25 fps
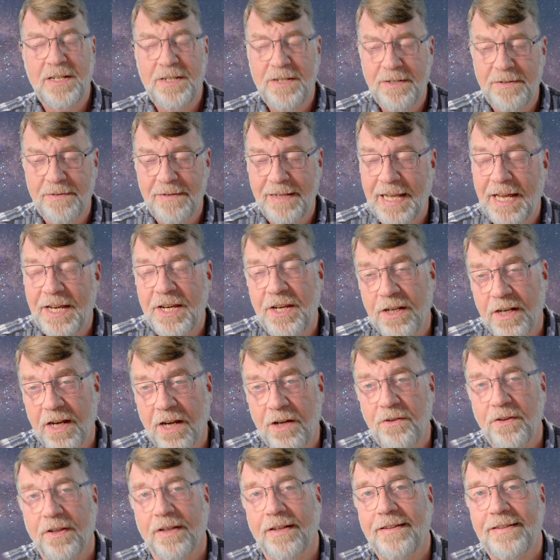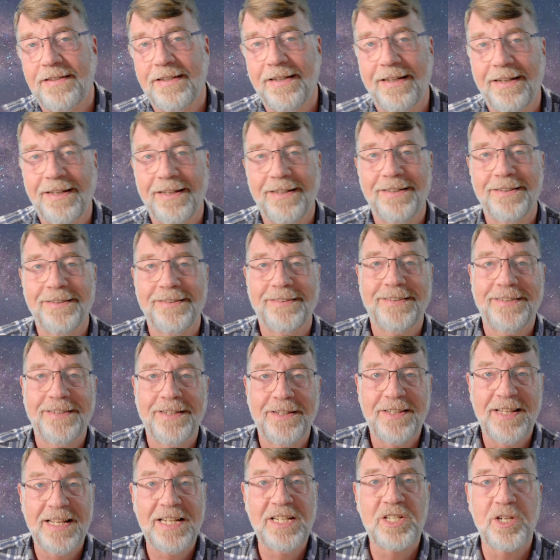let you know that
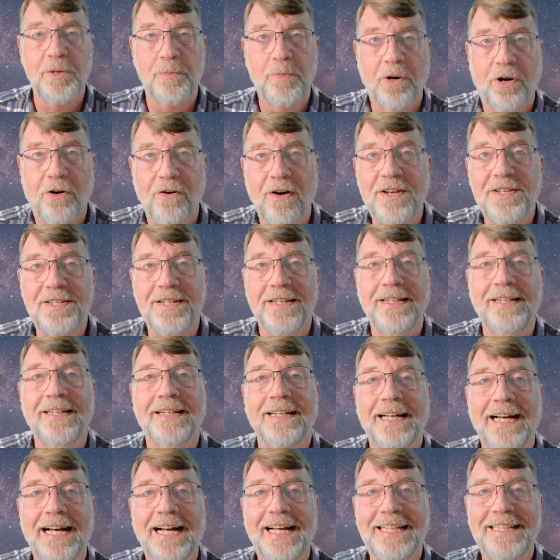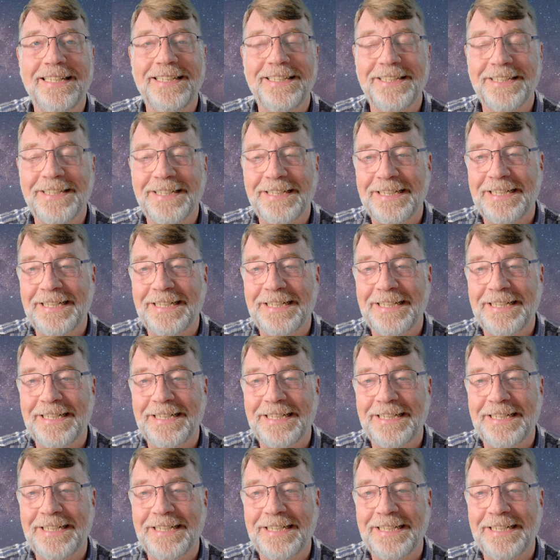things are progressing, and